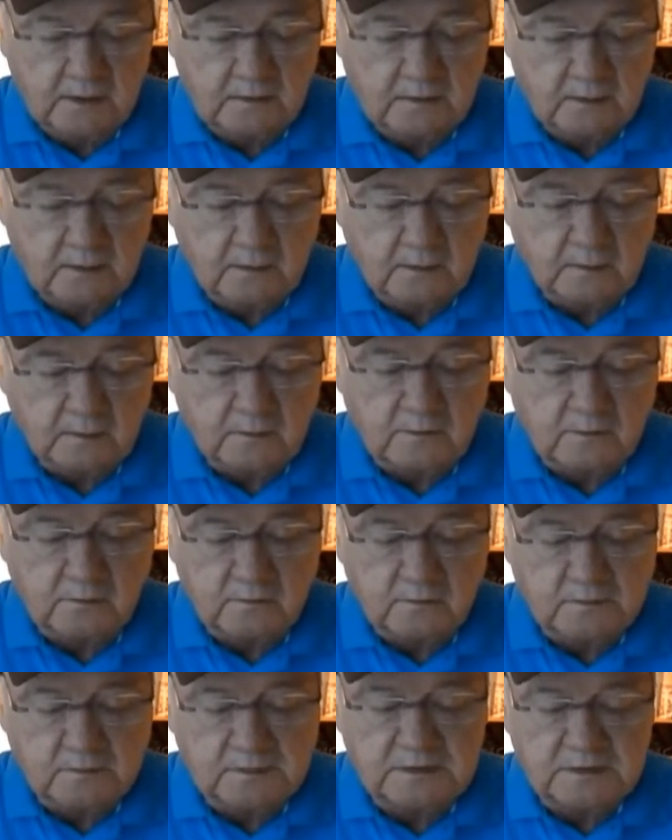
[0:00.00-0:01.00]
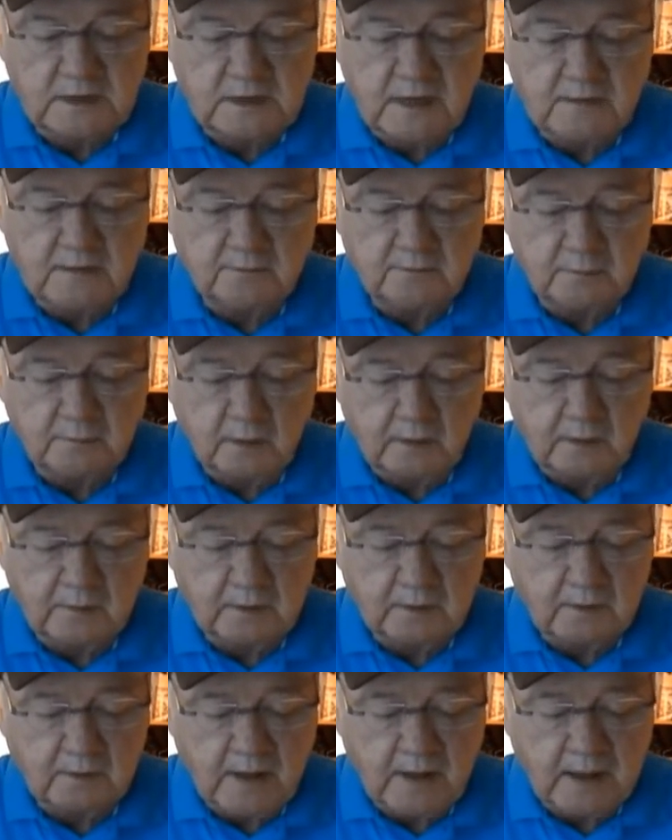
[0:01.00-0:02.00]
number 2, Skate
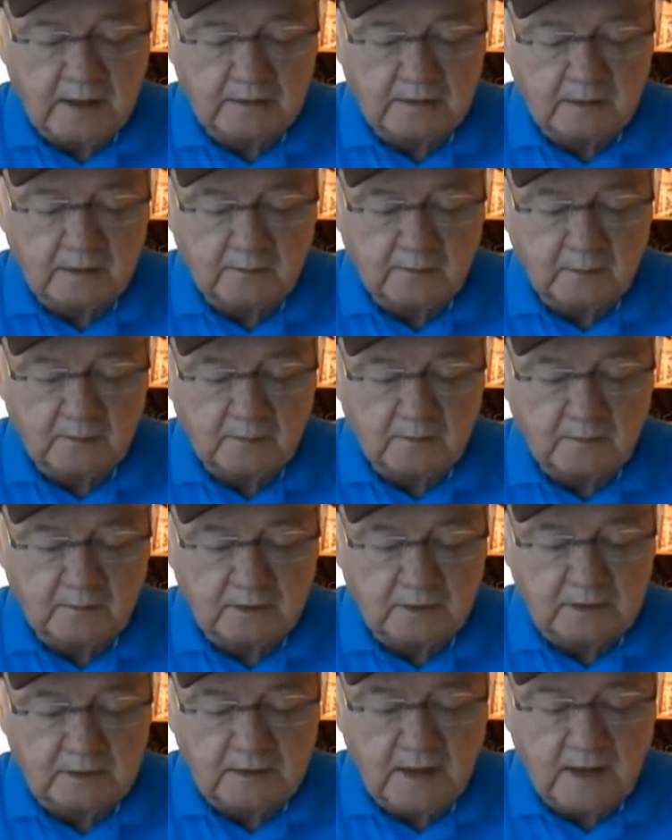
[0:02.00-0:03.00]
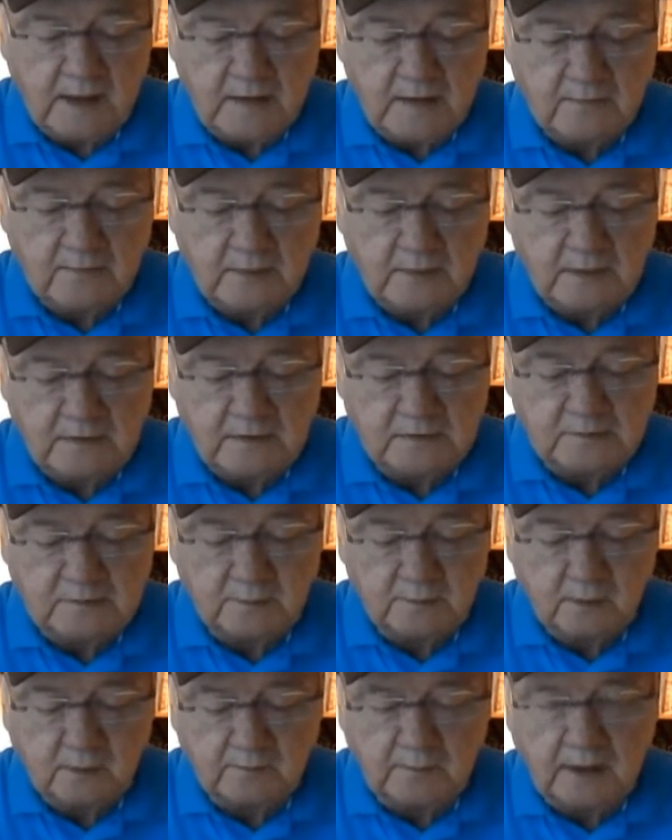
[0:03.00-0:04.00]
Barber, and number 3, KB's
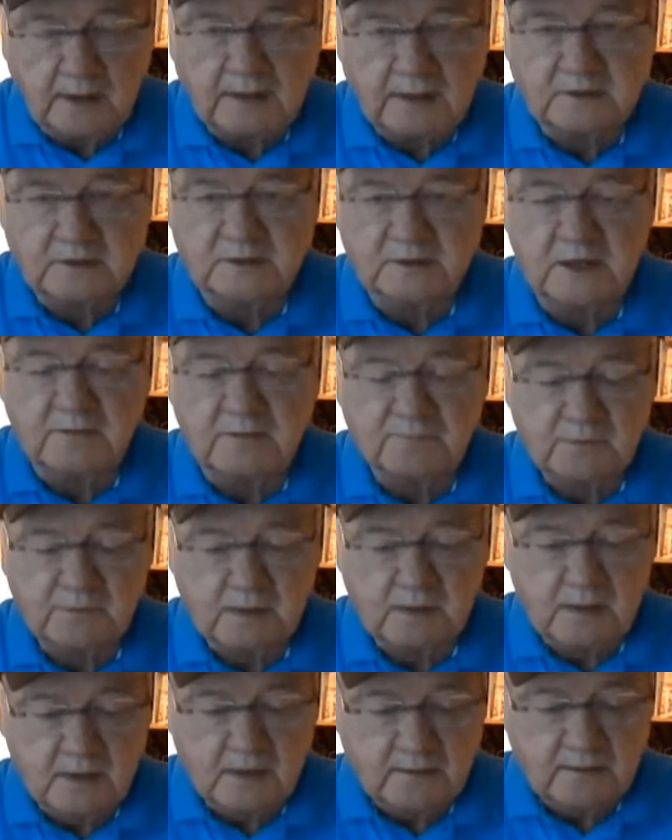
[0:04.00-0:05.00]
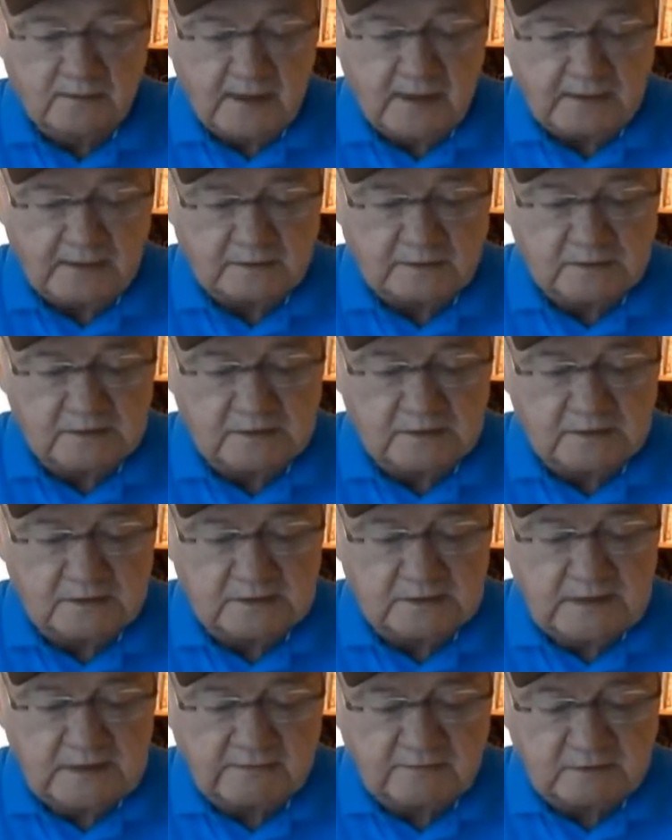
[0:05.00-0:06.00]
Barbarza. That's
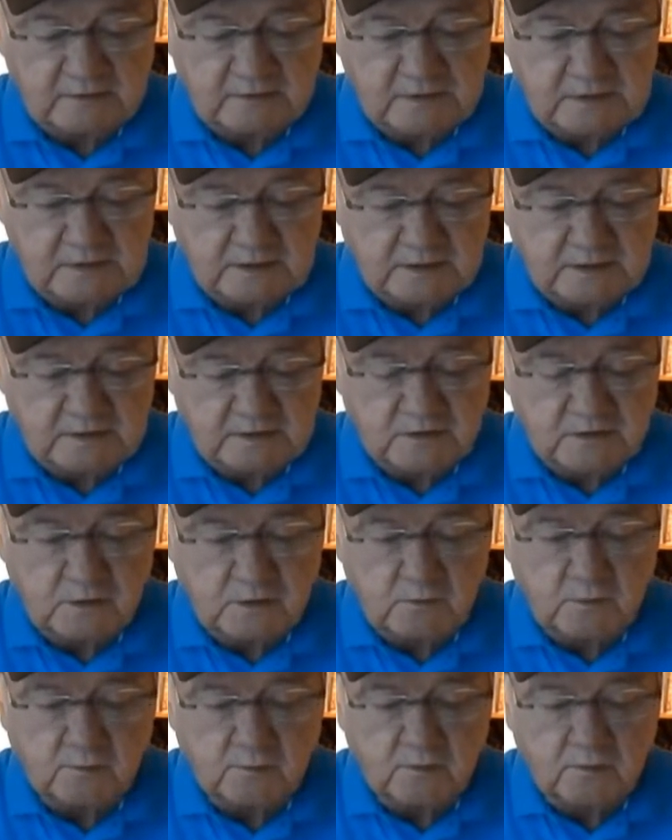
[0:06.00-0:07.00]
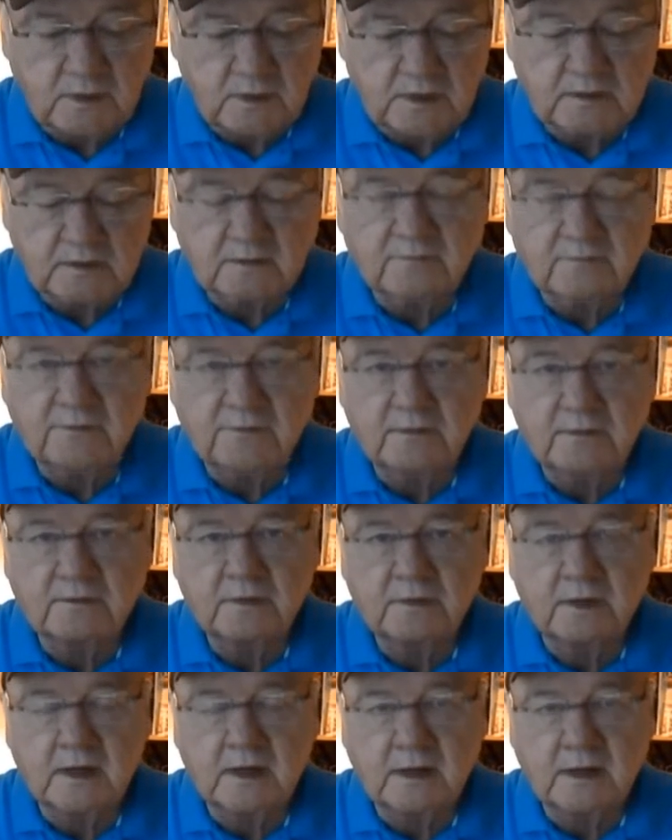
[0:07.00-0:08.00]
7-6-2-3 in the 5th
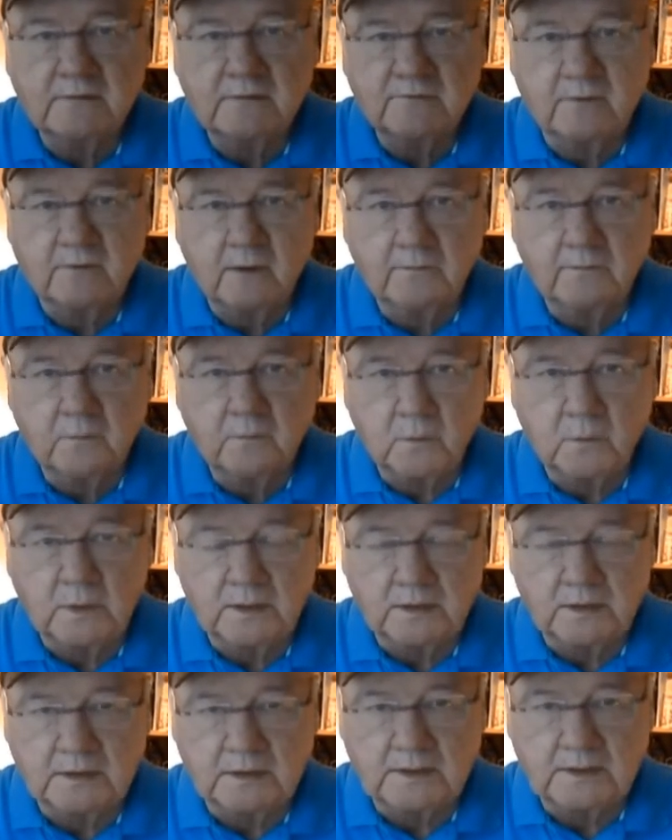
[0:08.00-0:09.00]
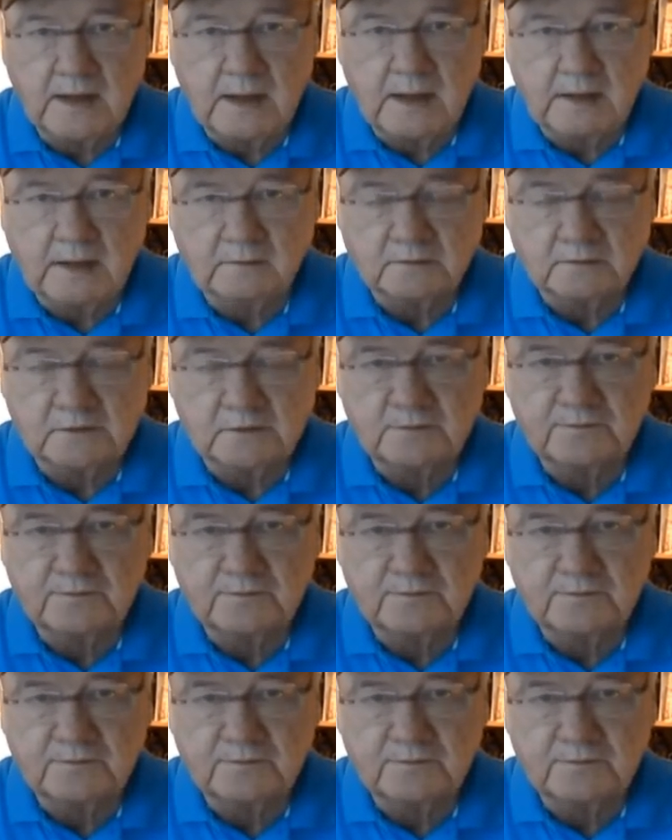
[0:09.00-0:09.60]
tonight from Wheeling Downs.